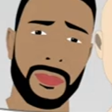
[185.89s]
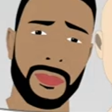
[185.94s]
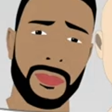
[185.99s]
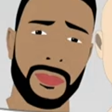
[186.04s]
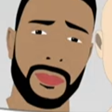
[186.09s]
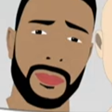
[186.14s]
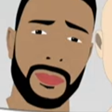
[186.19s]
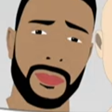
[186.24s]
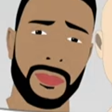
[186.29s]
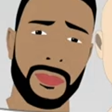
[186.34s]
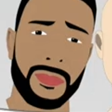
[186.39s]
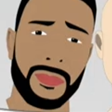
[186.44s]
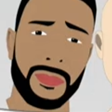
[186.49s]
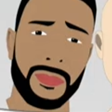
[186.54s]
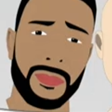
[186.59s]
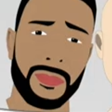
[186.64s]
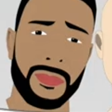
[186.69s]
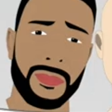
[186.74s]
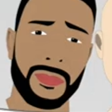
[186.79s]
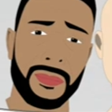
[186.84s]

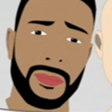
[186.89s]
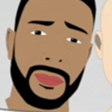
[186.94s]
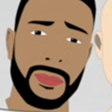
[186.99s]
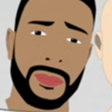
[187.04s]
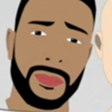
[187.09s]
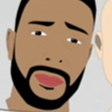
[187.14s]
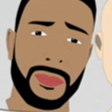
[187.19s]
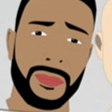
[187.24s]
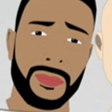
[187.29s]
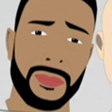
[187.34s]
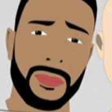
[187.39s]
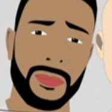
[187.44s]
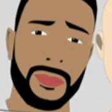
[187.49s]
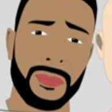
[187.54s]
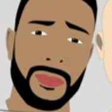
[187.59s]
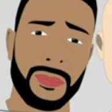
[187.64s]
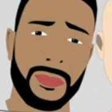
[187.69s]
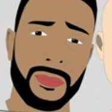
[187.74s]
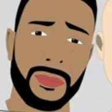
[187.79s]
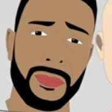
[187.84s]

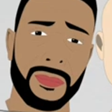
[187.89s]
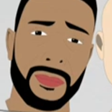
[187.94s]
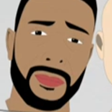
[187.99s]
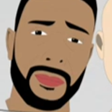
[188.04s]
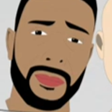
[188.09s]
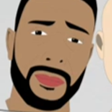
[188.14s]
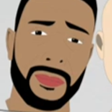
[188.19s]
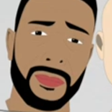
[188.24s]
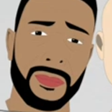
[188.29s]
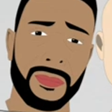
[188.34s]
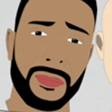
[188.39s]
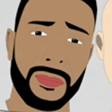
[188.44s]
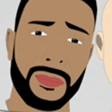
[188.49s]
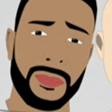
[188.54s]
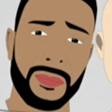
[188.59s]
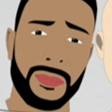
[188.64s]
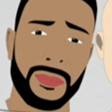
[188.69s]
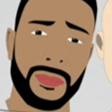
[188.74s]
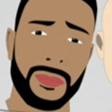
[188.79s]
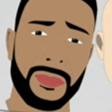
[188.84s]

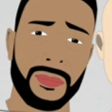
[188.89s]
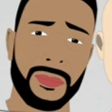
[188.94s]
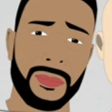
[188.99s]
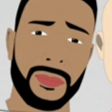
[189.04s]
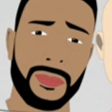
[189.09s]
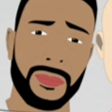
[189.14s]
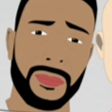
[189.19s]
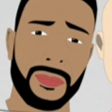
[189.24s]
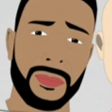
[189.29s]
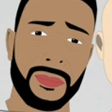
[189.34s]
This person isn't speaking.